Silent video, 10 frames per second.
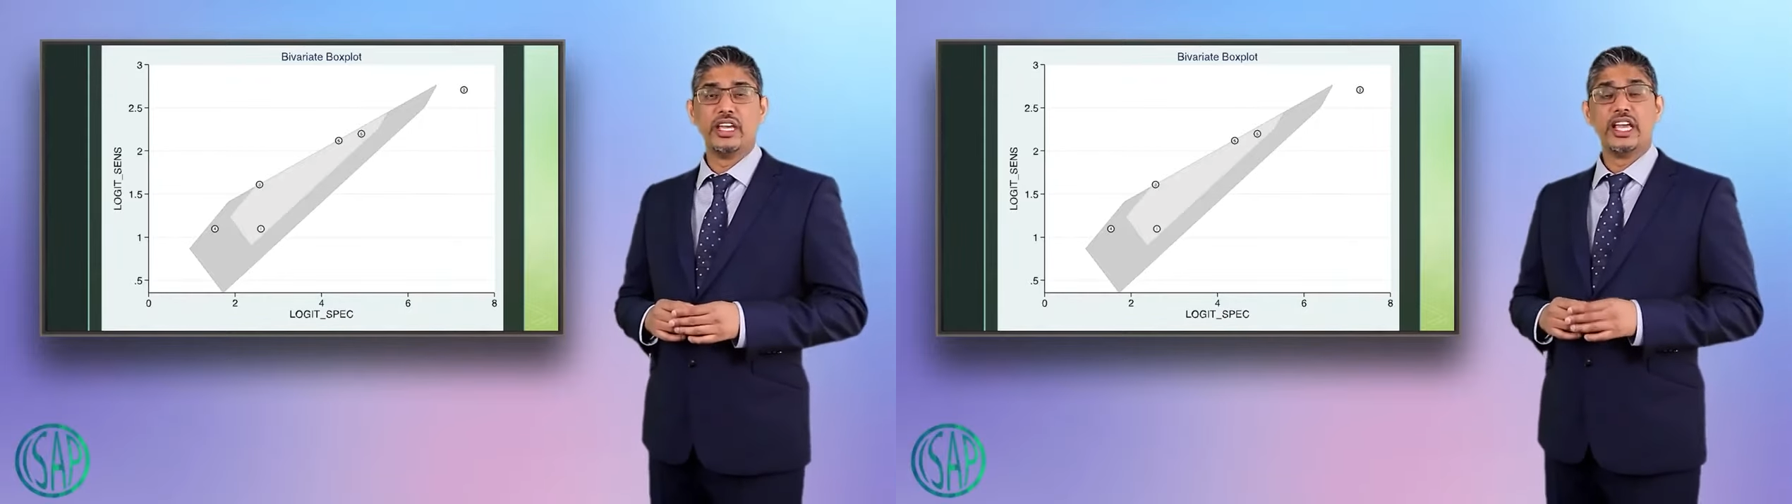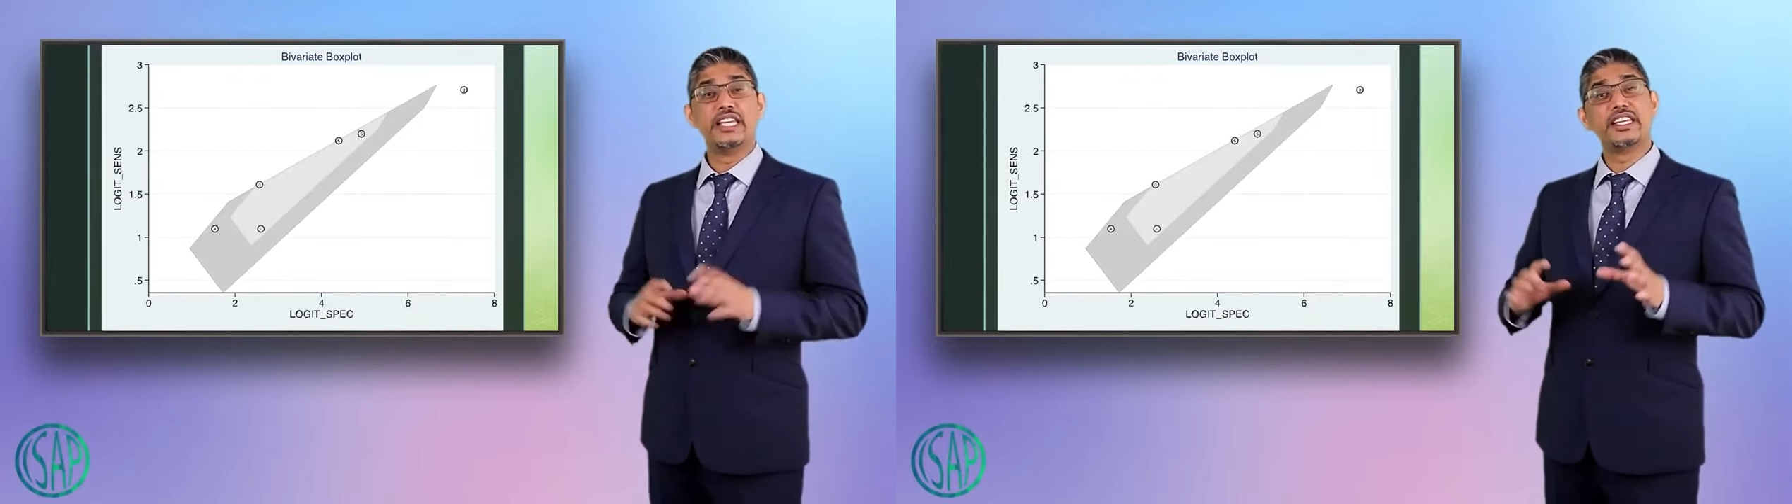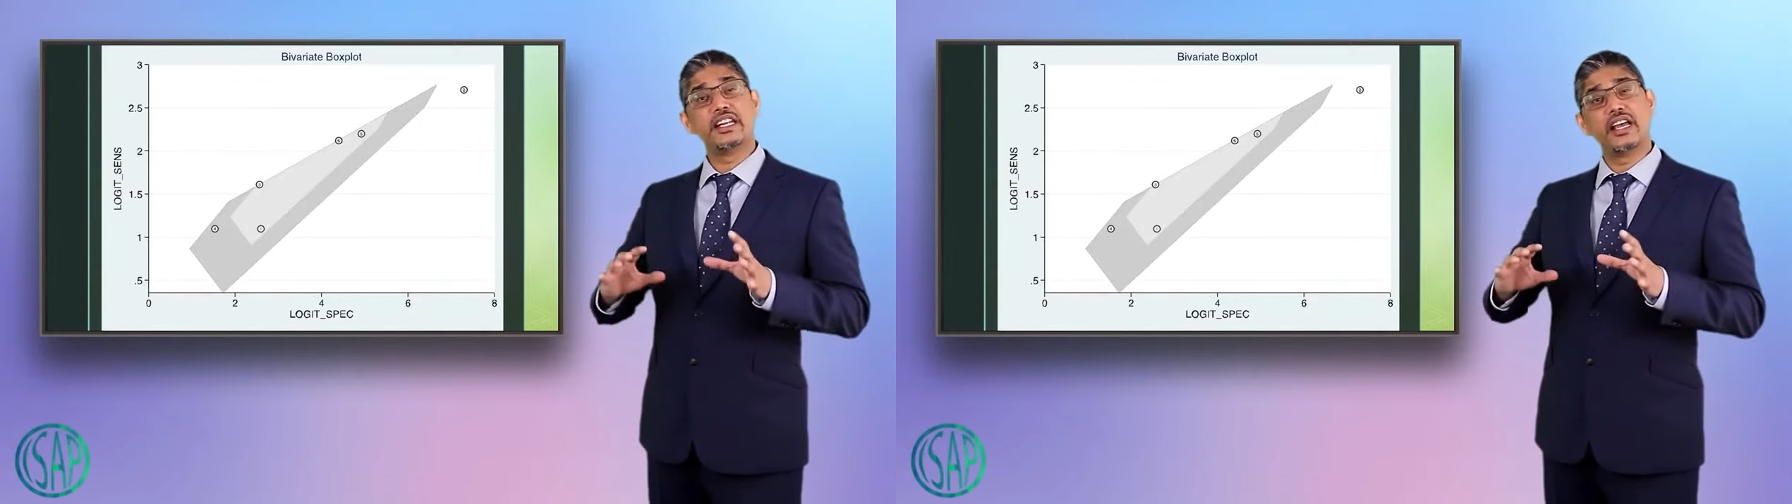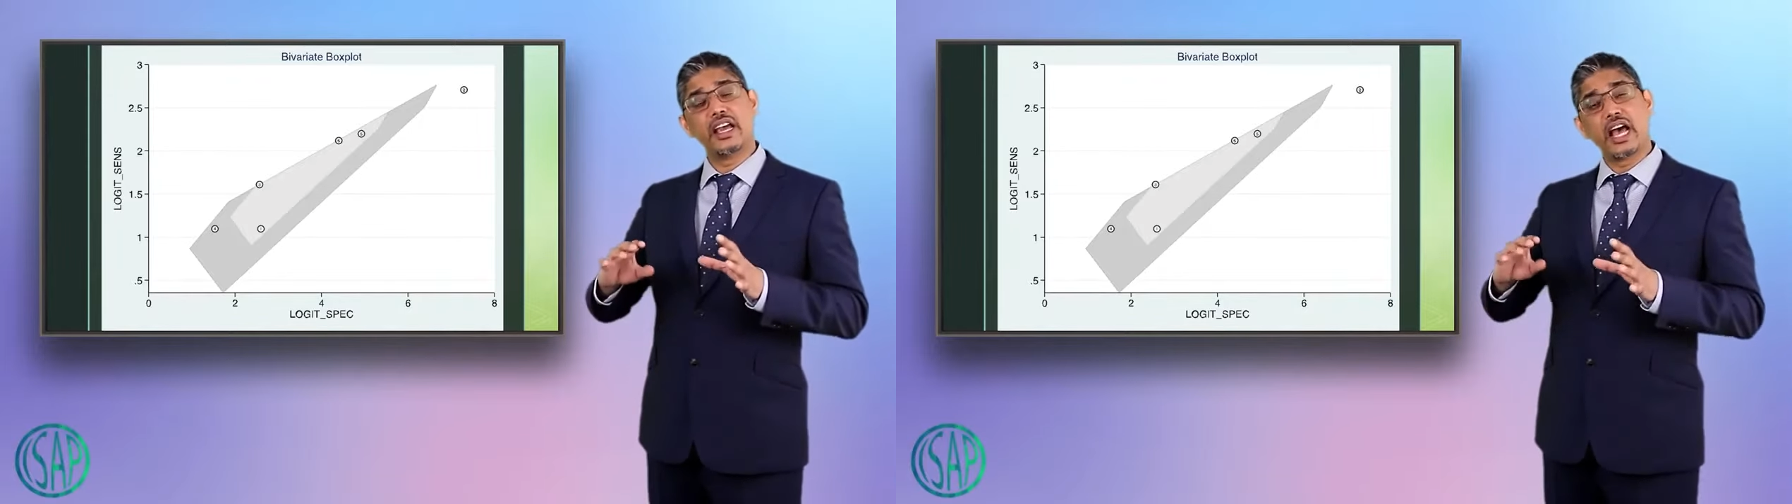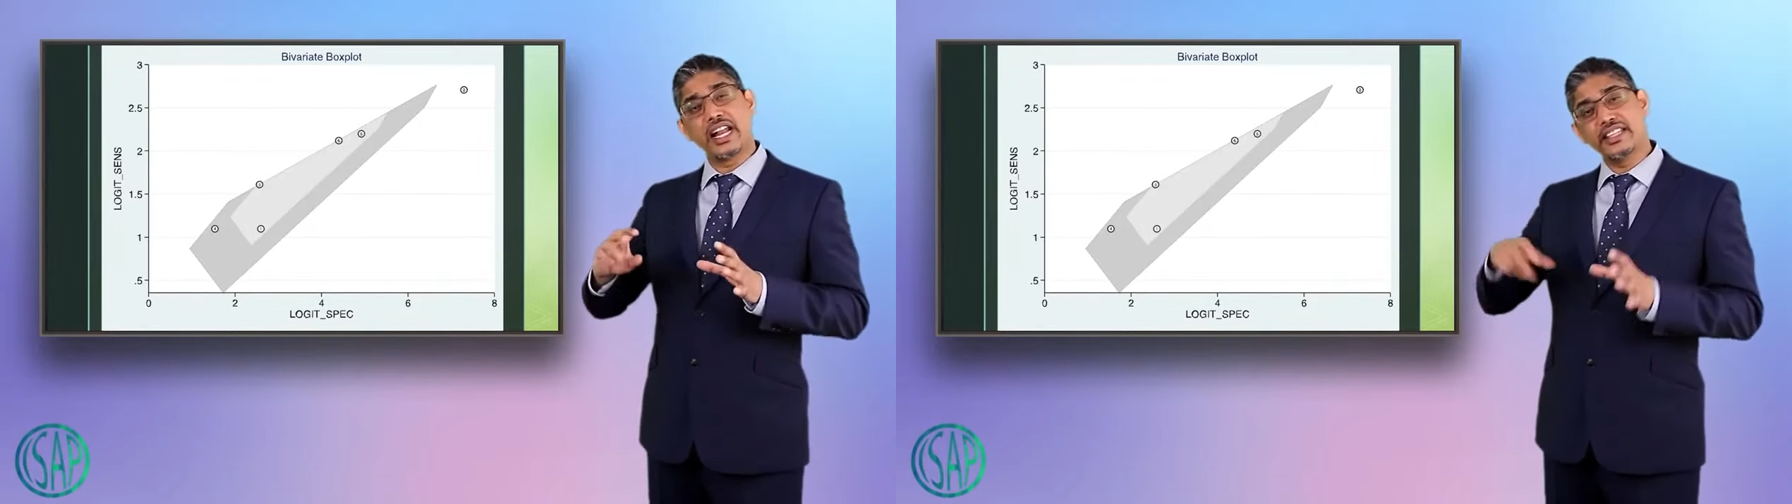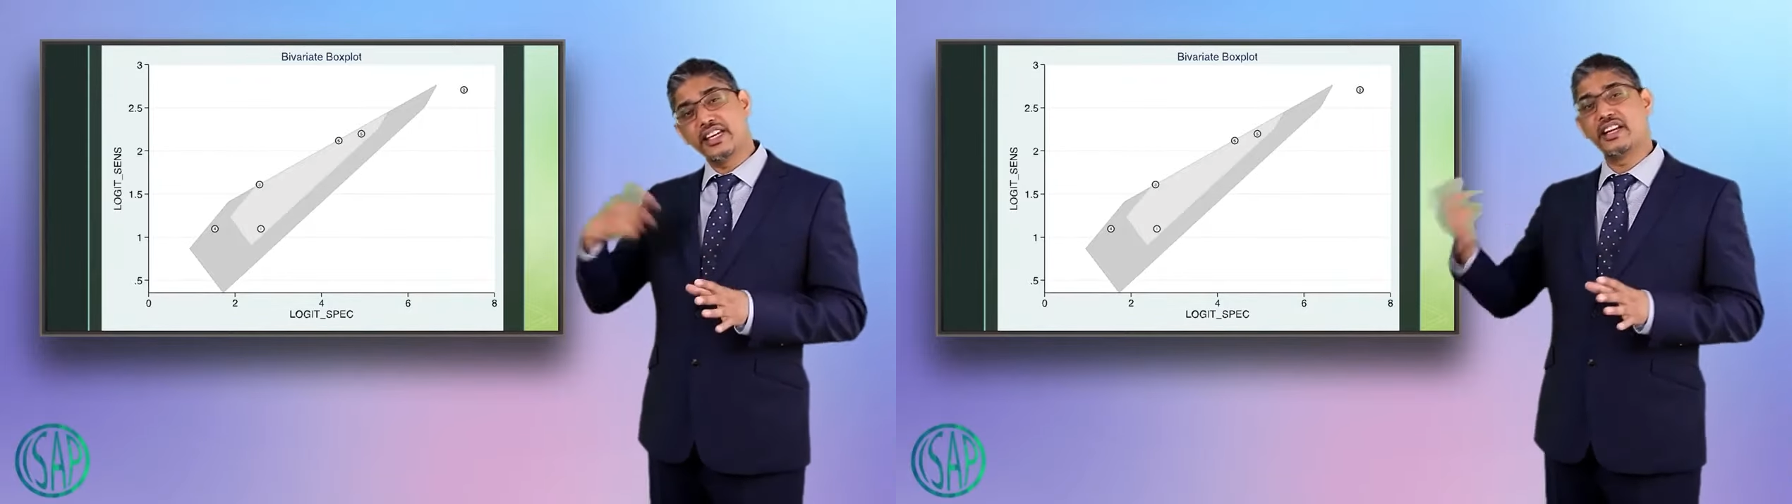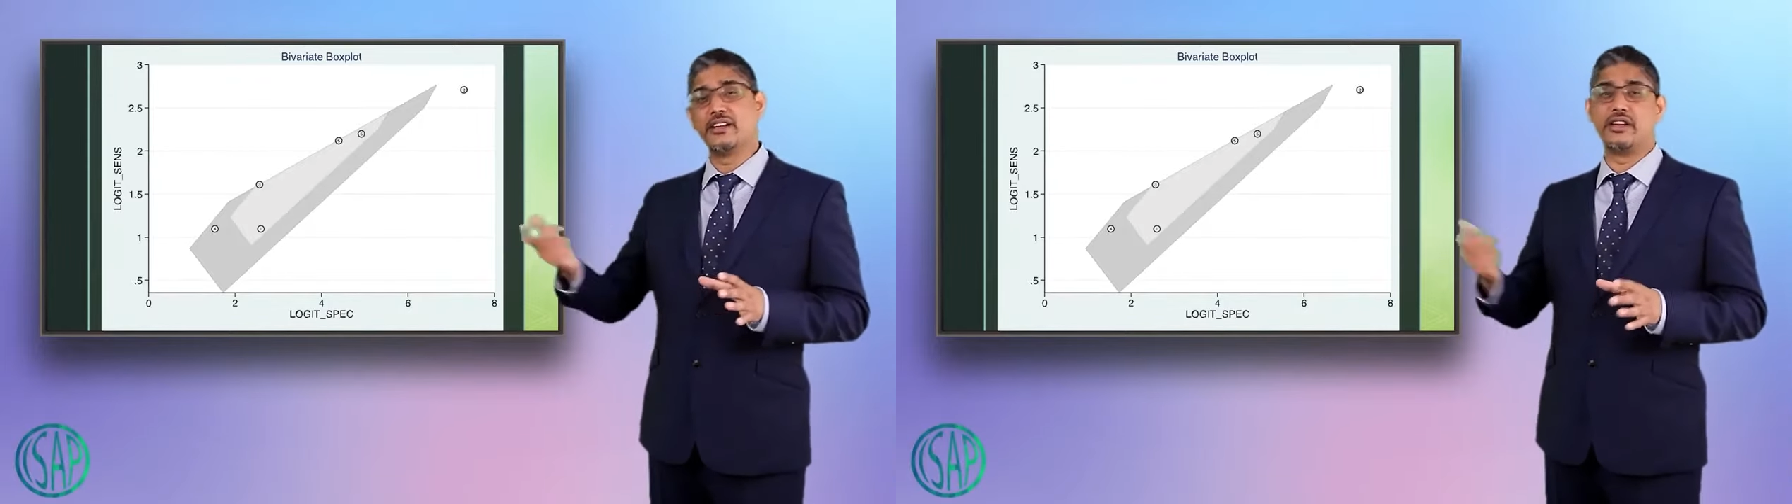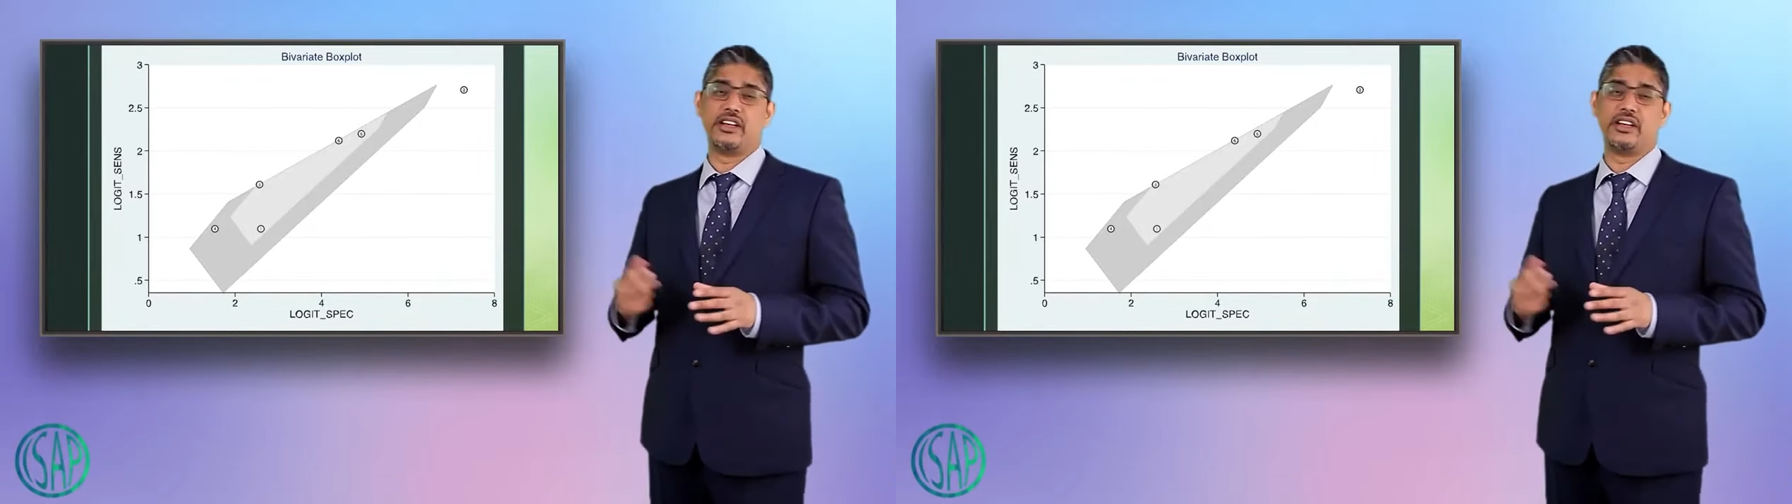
is another